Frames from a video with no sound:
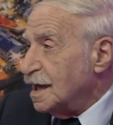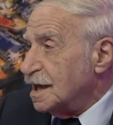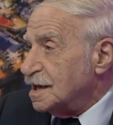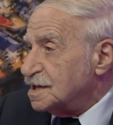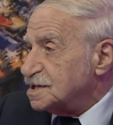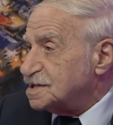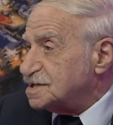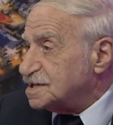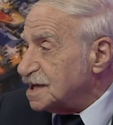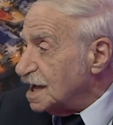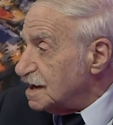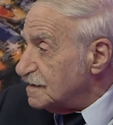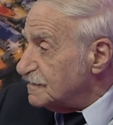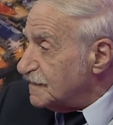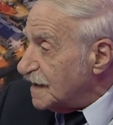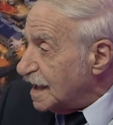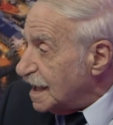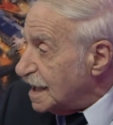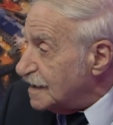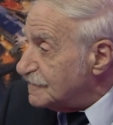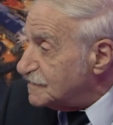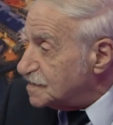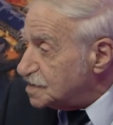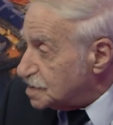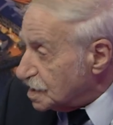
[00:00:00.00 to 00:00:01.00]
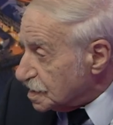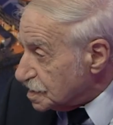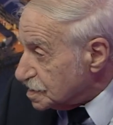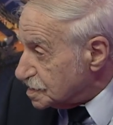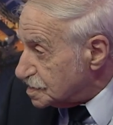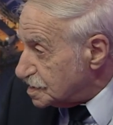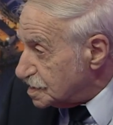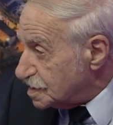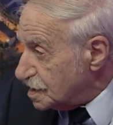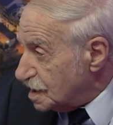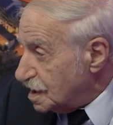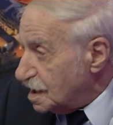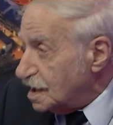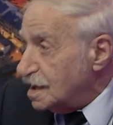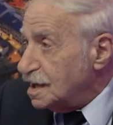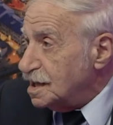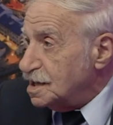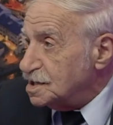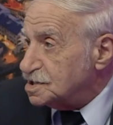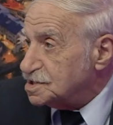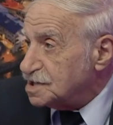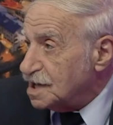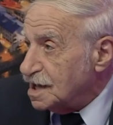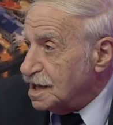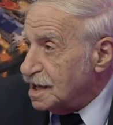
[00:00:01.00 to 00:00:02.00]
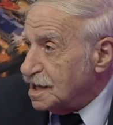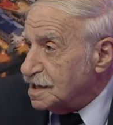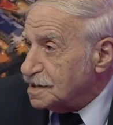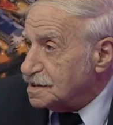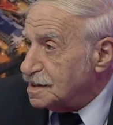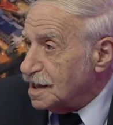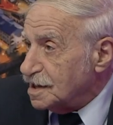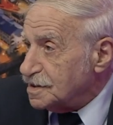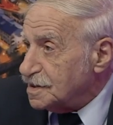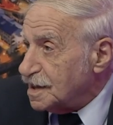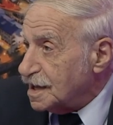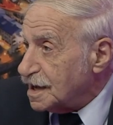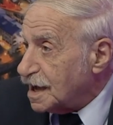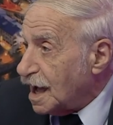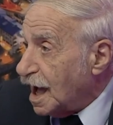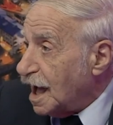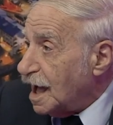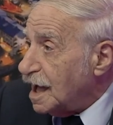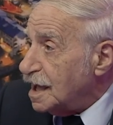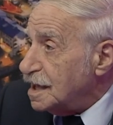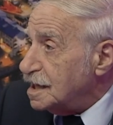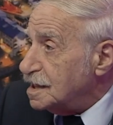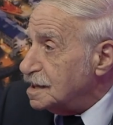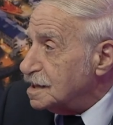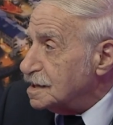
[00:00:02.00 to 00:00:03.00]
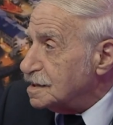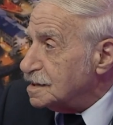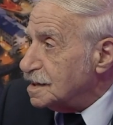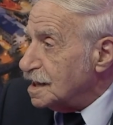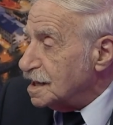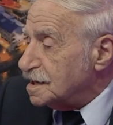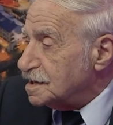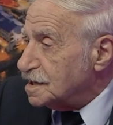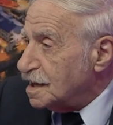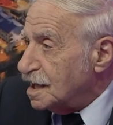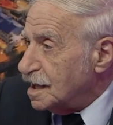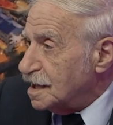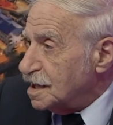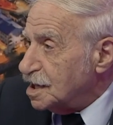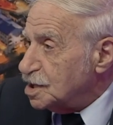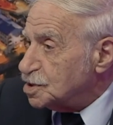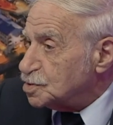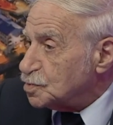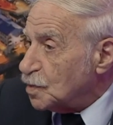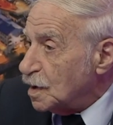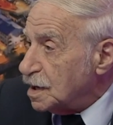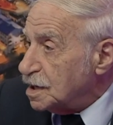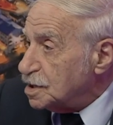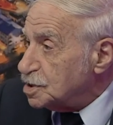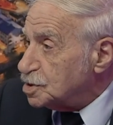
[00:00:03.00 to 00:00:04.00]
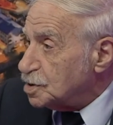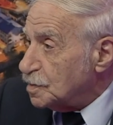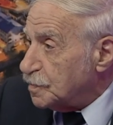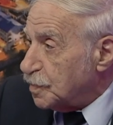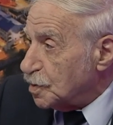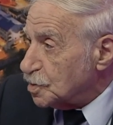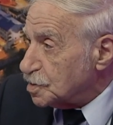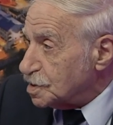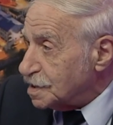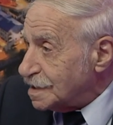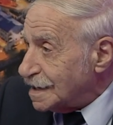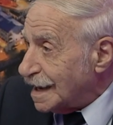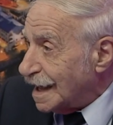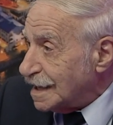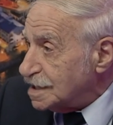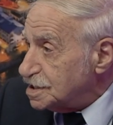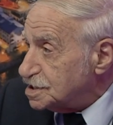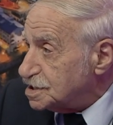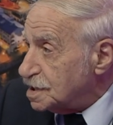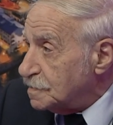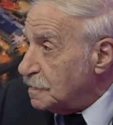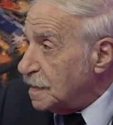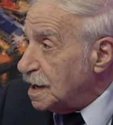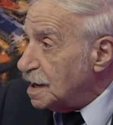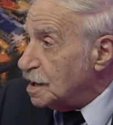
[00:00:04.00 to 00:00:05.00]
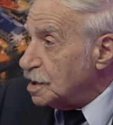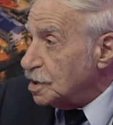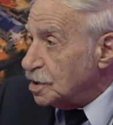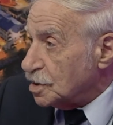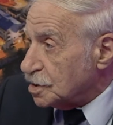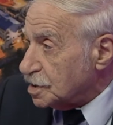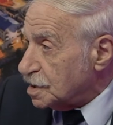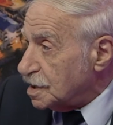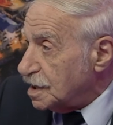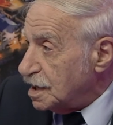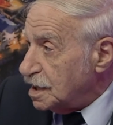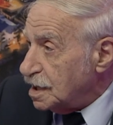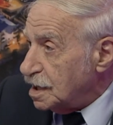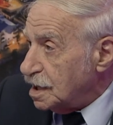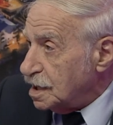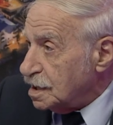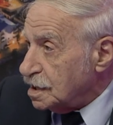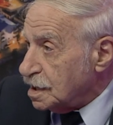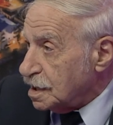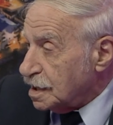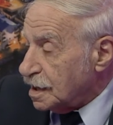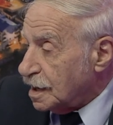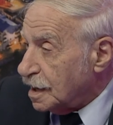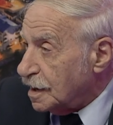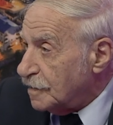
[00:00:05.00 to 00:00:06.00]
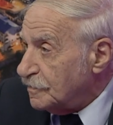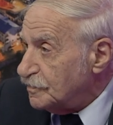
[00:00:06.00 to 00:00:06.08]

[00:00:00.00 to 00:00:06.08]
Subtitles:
self-evident is that the guy that is willing to put 90 million in